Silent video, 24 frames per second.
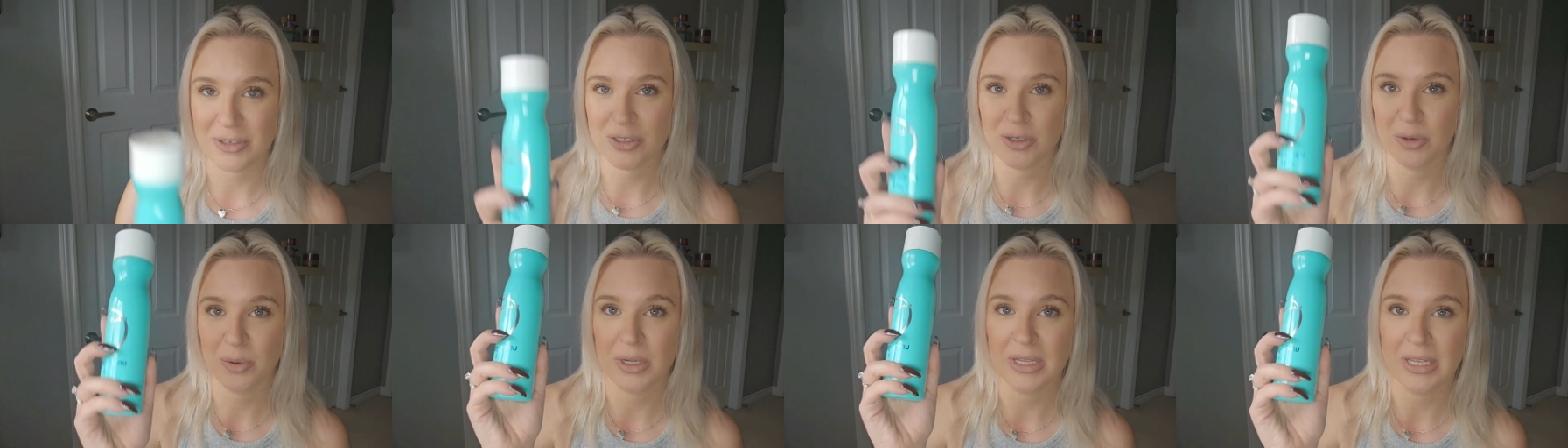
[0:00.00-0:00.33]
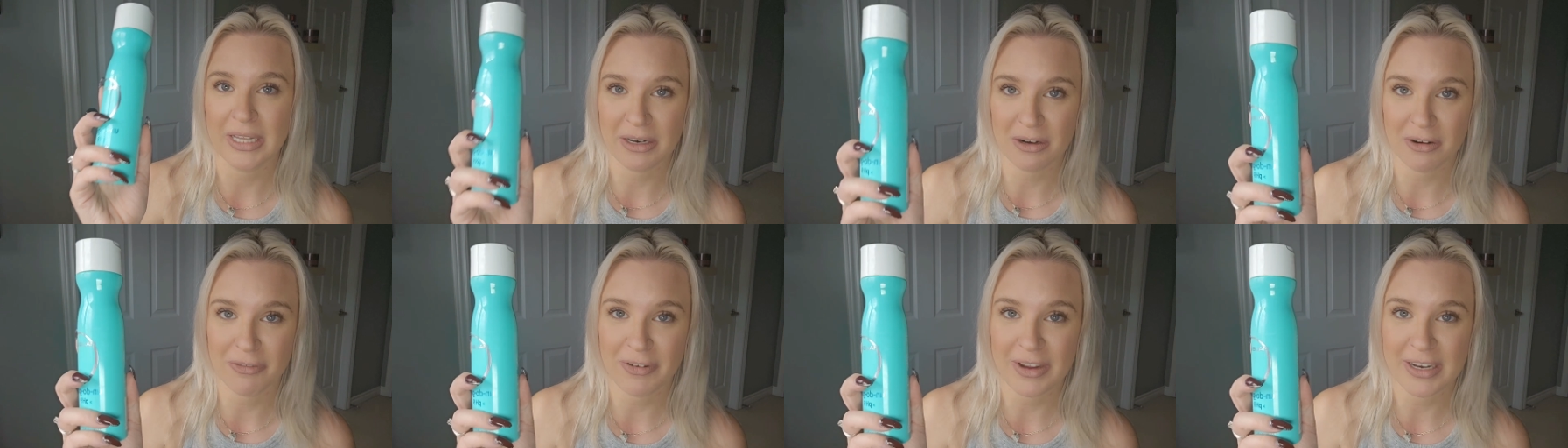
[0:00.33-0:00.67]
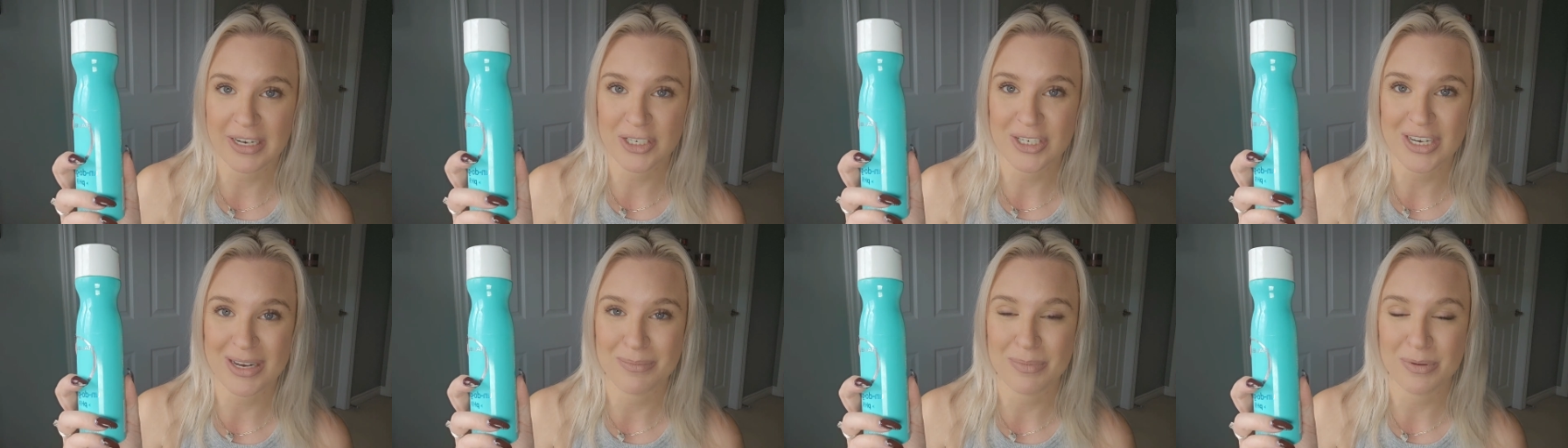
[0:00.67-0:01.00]
So
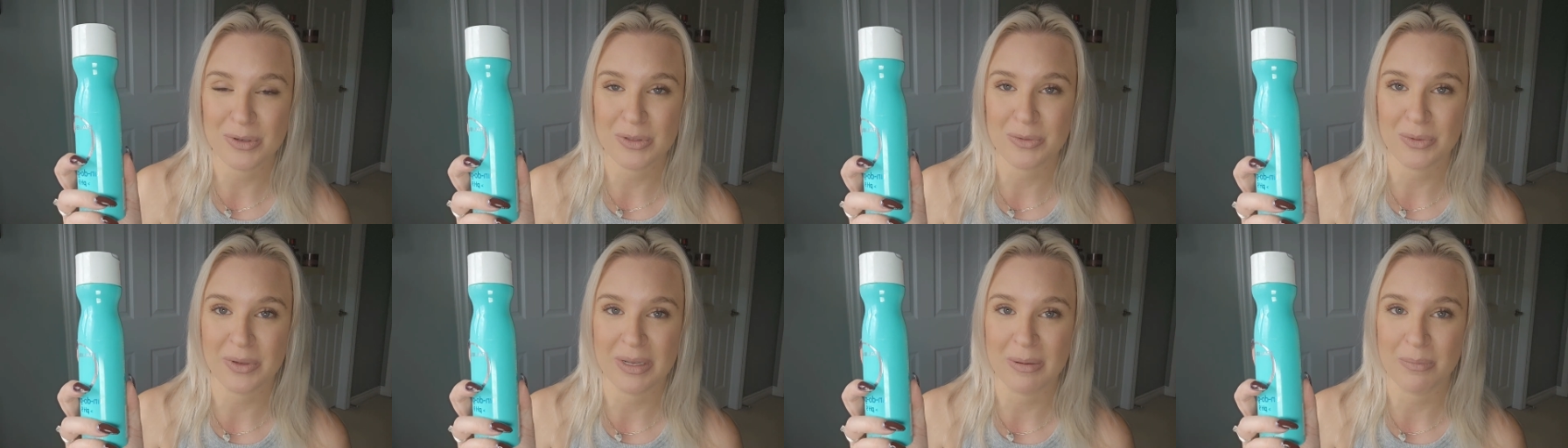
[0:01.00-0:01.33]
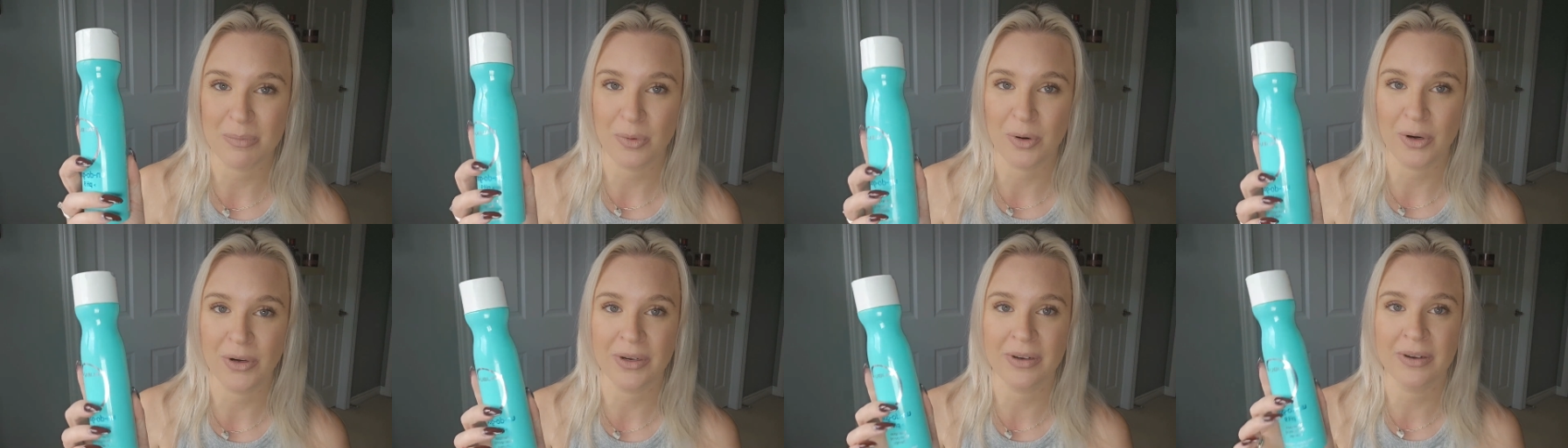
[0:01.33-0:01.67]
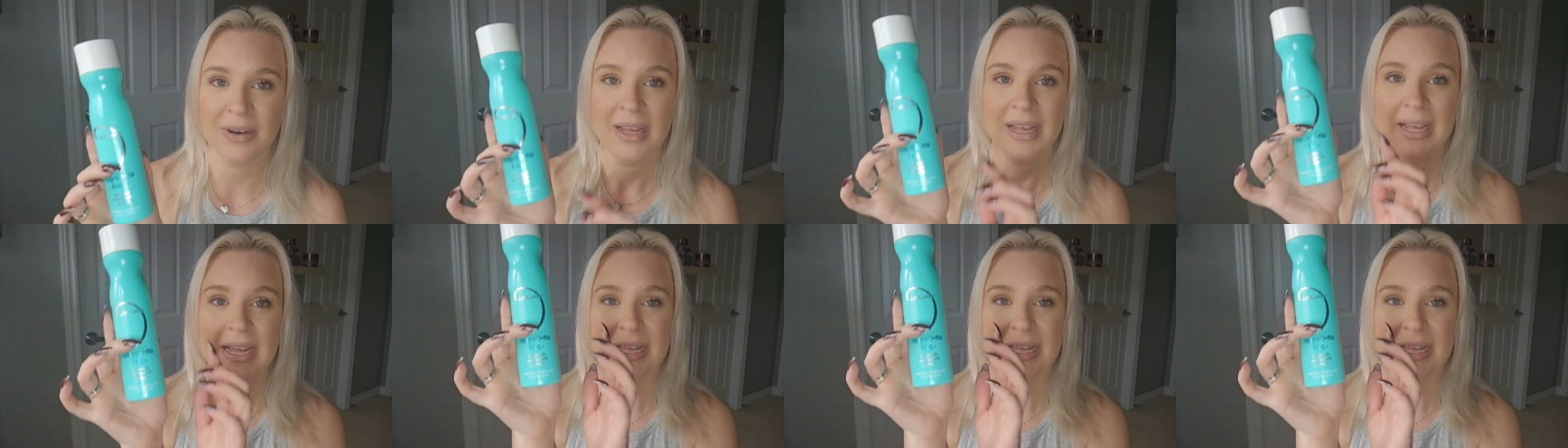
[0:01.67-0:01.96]
clarifying shampoo is really important.